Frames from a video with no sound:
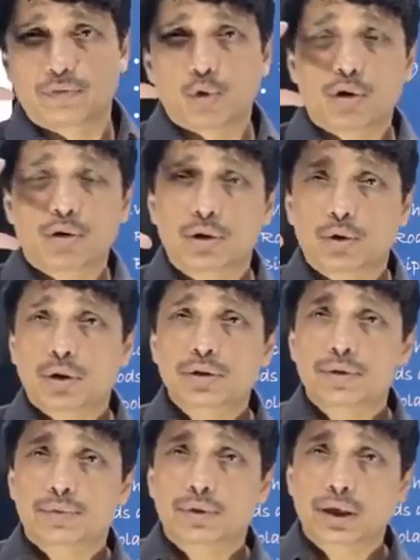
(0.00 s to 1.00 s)
Is four order
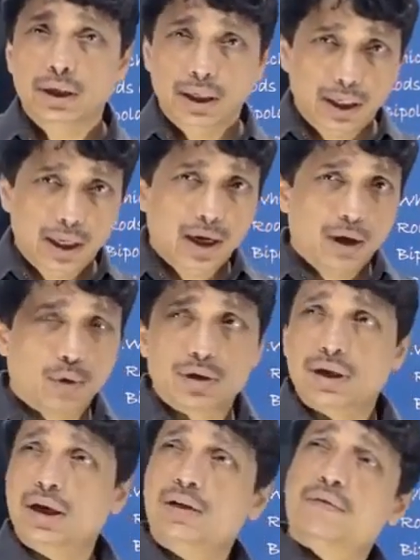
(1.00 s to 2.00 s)
neurons. Okay.
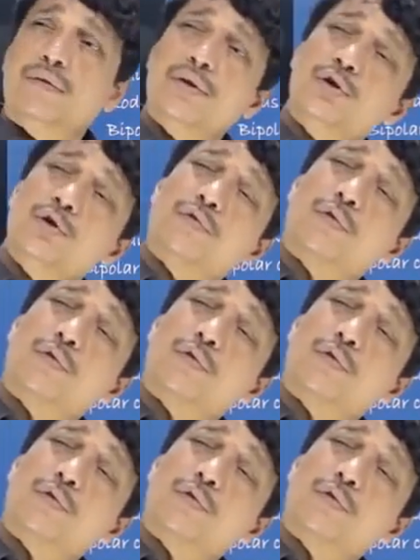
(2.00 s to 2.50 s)
What is that? The first